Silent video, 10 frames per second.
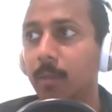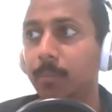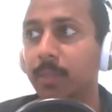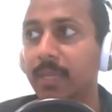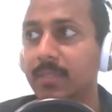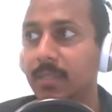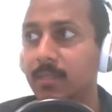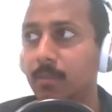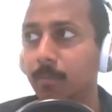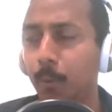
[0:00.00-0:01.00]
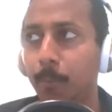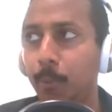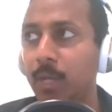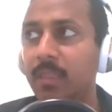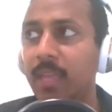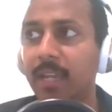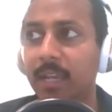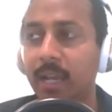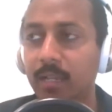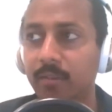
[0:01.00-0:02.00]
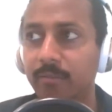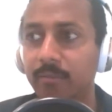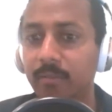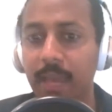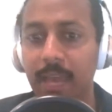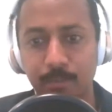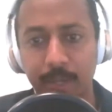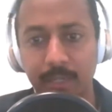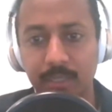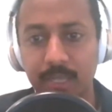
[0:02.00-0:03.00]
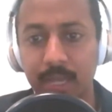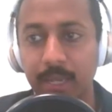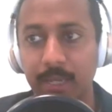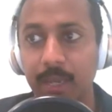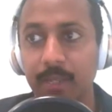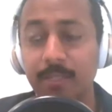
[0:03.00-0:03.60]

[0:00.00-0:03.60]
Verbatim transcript: places. P- putting that kind of aspect aside,